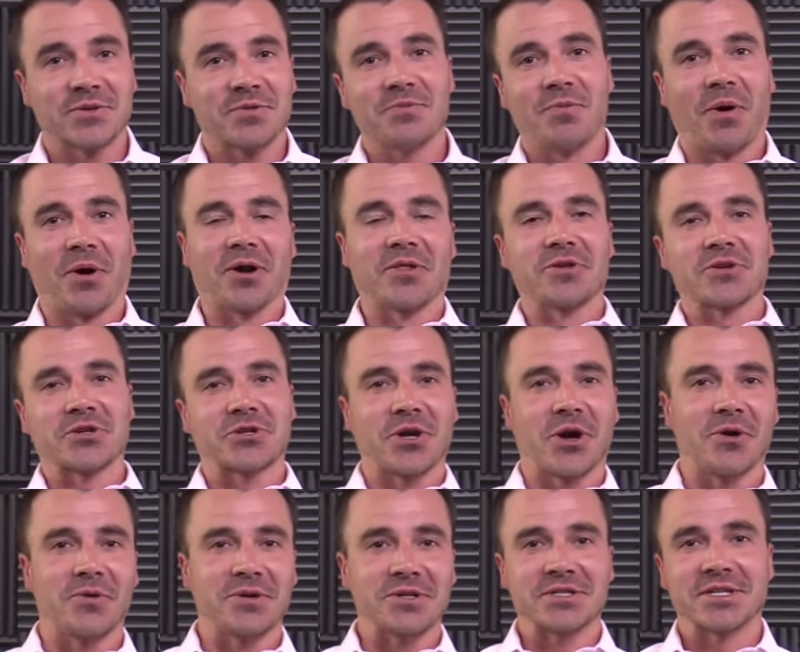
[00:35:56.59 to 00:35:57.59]
part of the
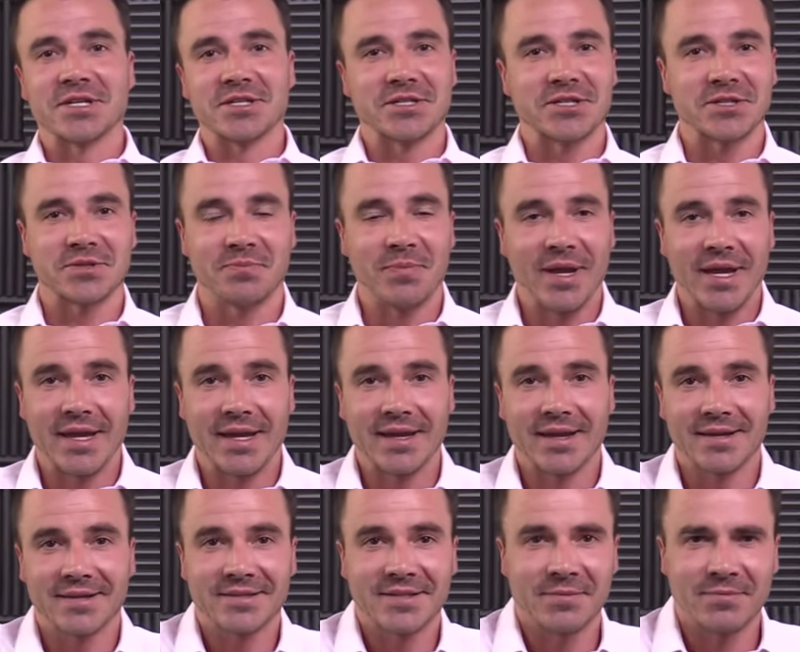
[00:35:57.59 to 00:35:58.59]
show is is just
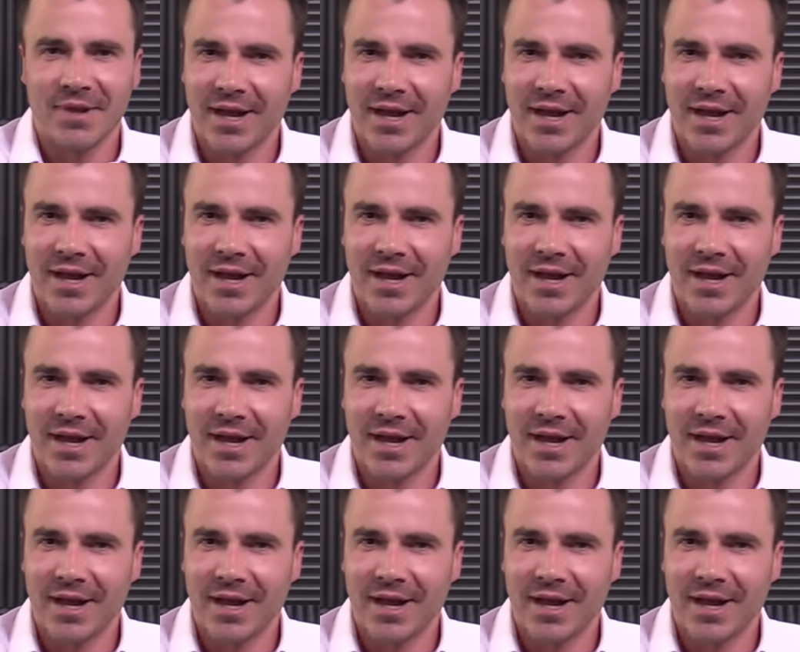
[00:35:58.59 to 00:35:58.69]
being some.